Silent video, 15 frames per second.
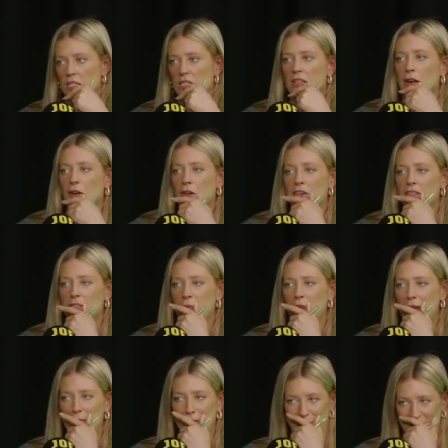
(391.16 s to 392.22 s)
It's because they don't ask the
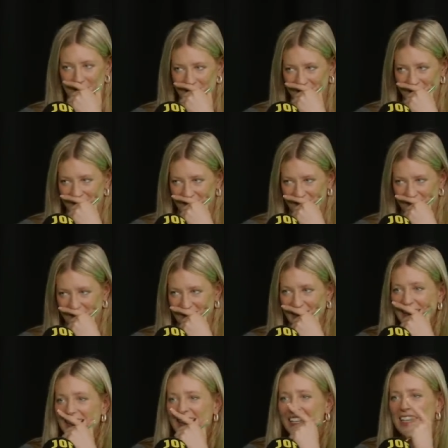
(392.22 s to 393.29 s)
people.
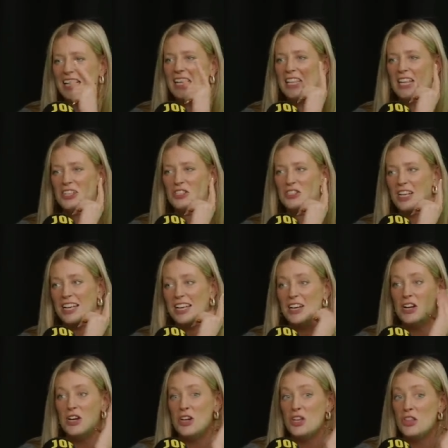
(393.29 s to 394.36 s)
They just say,
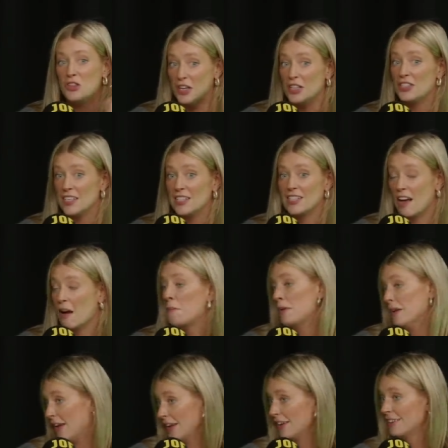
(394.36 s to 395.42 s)
this is
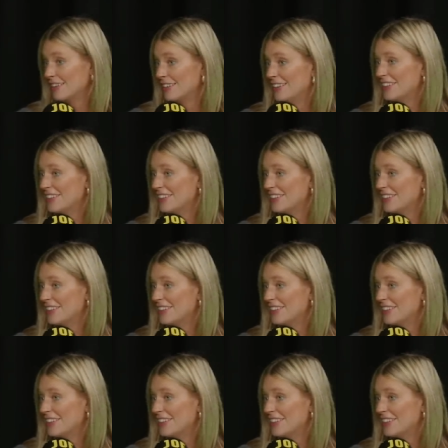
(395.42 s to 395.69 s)
happening.